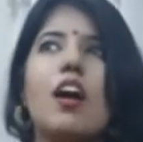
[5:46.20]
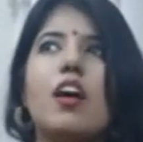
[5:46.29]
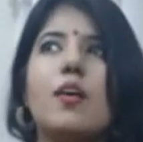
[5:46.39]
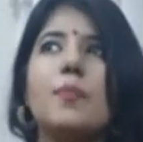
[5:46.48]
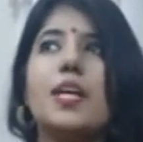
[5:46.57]

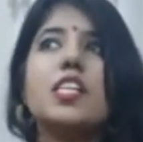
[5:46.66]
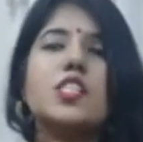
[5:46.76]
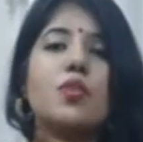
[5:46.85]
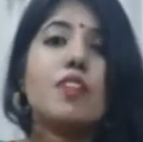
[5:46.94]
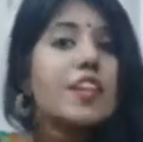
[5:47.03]
Because
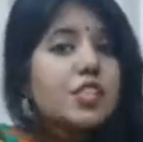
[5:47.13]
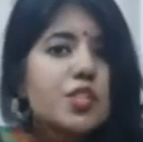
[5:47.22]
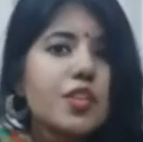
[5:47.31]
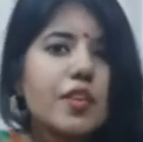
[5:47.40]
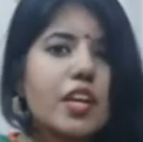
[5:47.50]
you're a
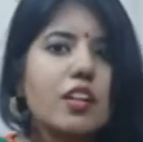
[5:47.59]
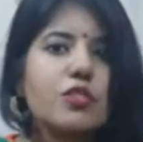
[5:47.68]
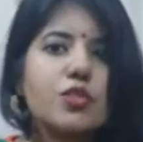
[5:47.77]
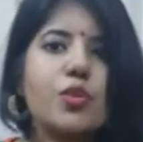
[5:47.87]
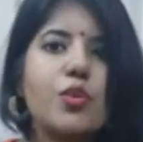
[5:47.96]
vegetarian,
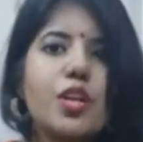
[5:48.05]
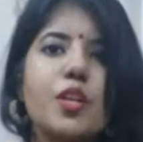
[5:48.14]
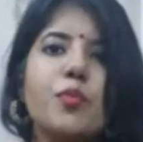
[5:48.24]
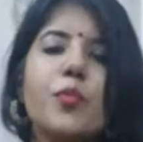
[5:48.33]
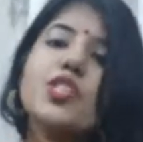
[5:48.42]
so
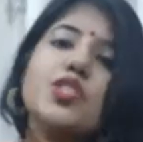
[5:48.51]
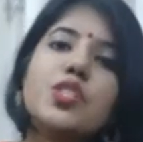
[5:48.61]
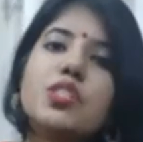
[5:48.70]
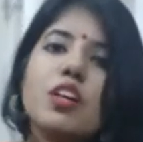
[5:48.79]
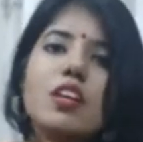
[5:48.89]
in
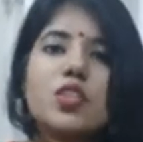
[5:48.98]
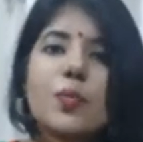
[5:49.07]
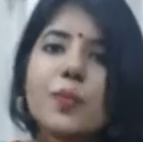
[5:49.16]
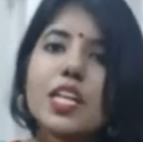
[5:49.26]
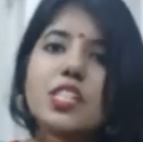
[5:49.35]
which
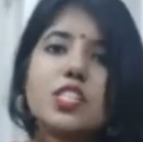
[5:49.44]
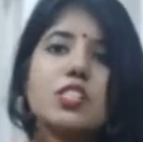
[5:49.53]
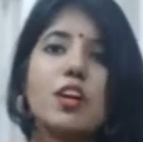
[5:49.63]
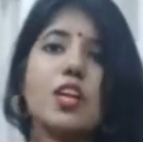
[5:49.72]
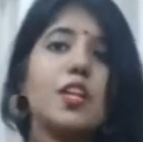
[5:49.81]

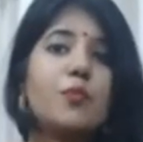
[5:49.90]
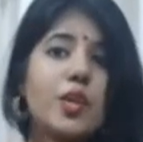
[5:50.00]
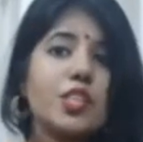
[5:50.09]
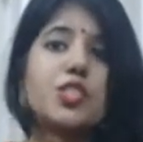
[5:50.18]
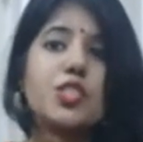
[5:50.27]
in
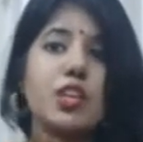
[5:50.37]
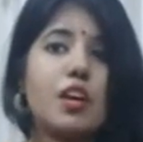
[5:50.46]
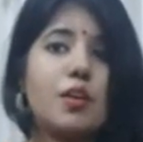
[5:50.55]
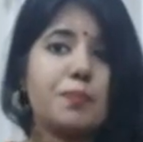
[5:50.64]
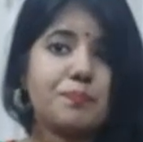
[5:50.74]
which
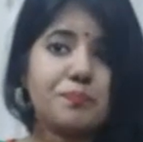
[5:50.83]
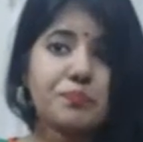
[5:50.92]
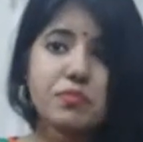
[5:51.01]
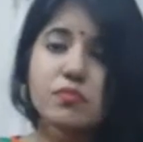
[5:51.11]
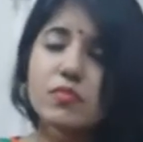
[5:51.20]

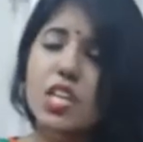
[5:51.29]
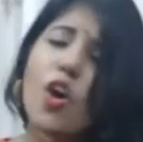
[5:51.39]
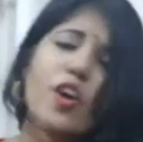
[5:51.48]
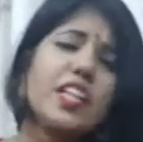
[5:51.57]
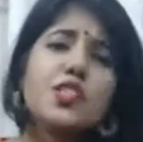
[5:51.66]

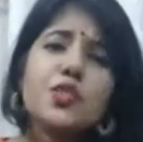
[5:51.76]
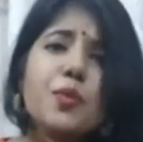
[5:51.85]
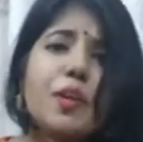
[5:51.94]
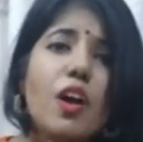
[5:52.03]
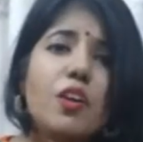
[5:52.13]
audience do you
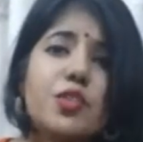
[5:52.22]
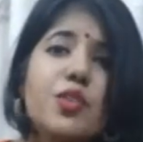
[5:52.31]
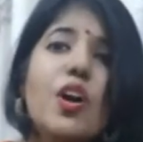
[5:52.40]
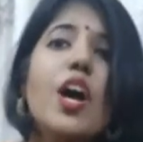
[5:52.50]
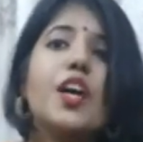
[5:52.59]
belong to?
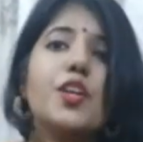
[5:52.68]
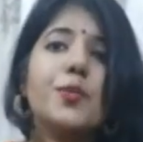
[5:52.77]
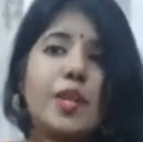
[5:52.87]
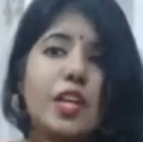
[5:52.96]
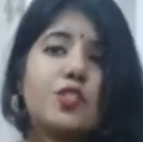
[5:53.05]
You
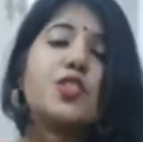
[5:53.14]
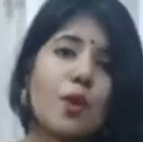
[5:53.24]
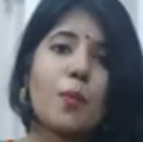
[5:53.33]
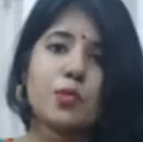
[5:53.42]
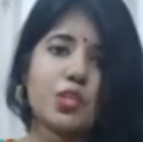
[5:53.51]
belong to
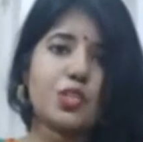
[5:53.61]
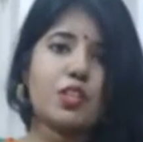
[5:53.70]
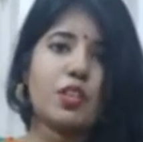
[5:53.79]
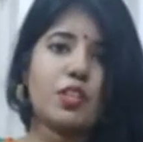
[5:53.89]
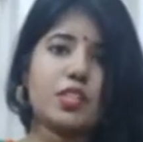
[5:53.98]
oppositional
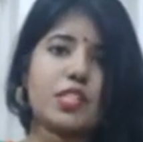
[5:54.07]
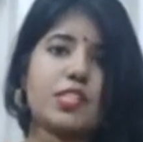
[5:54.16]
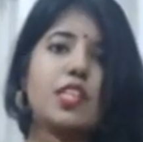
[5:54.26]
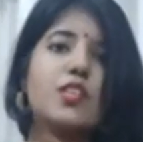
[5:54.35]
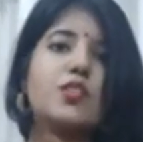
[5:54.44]
audience.
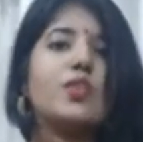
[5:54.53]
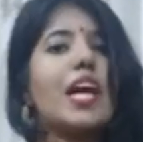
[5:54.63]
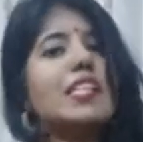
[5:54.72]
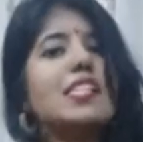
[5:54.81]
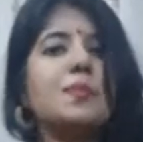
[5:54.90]
So that
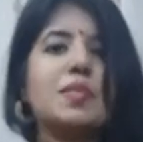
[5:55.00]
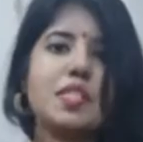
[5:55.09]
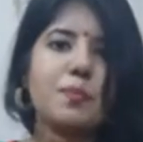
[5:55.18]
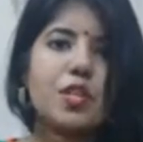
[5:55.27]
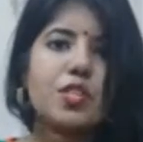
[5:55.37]
is pretty
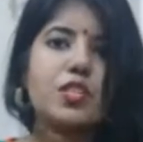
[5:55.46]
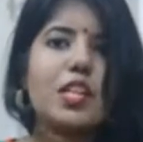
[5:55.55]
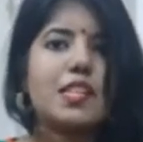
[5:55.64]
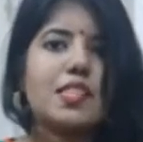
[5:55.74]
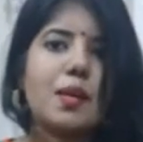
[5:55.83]
much,
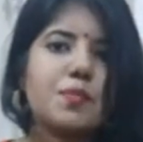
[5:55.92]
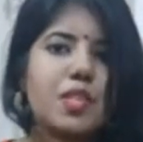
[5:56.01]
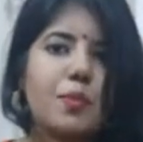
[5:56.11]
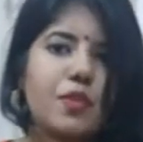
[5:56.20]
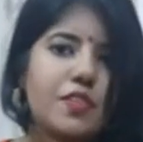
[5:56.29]
that sums up
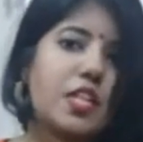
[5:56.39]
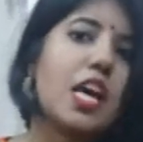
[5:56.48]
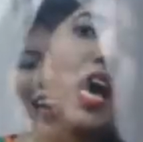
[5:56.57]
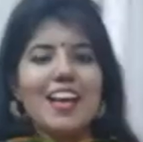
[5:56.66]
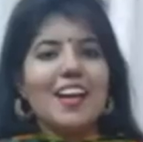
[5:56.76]
of it.
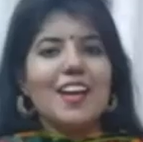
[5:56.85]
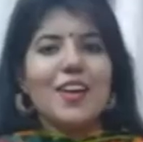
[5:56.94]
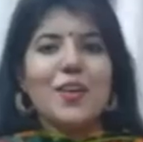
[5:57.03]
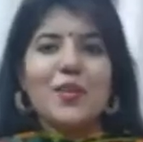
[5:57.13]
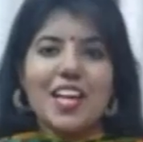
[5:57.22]

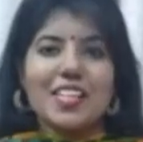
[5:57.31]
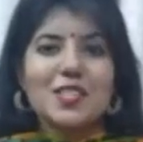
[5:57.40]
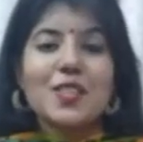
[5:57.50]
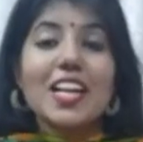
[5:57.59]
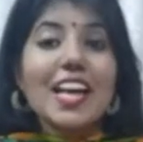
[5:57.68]
Okay, so
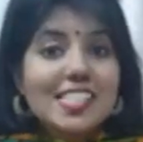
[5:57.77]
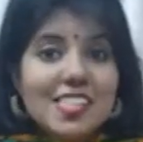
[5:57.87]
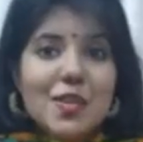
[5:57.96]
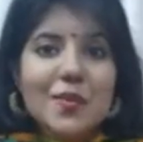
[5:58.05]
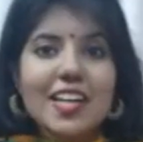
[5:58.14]
the next
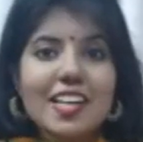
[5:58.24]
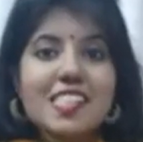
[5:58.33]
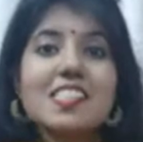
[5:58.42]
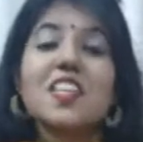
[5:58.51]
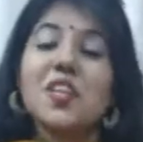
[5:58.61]
theory is
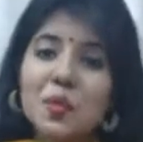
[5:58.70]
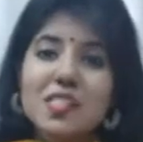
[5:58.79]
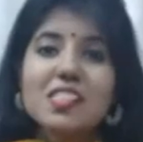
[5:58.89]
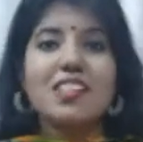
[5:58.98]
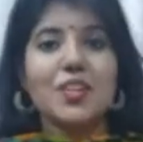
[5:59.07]

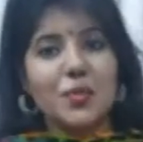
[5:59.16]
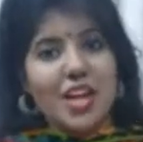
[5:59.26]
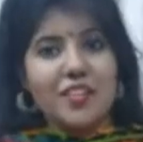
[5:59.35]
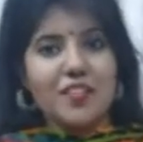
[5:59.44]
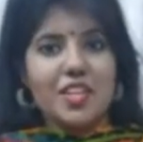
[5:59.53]
uses and
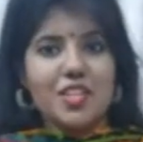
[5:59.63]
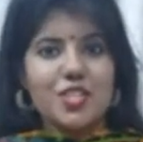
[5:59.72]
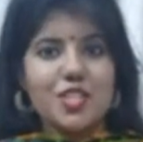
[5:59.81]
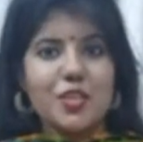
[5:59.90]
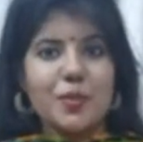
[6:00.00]

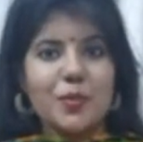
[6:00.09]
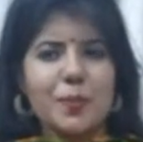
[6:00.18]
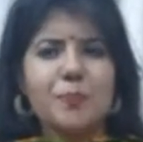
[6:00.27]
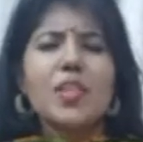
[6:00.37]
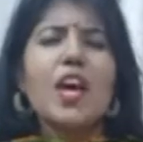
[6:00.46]
gratification theory.
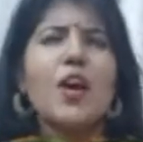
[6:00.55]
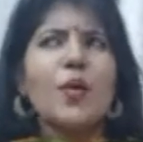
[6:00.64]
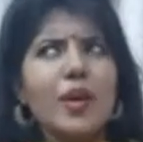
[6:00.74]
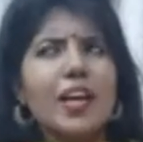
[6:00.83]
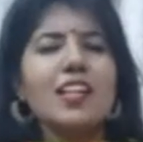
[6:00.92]

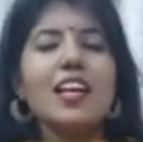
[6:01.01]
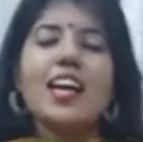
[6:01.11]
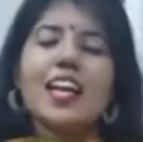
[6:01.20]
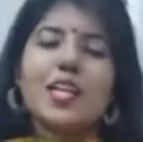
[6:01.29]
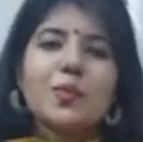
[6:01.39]
Well,
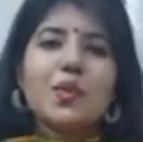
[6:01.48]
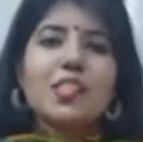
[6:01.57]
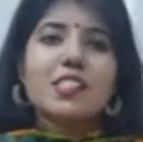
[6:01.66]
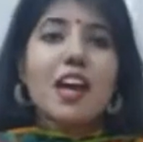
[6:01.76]
it was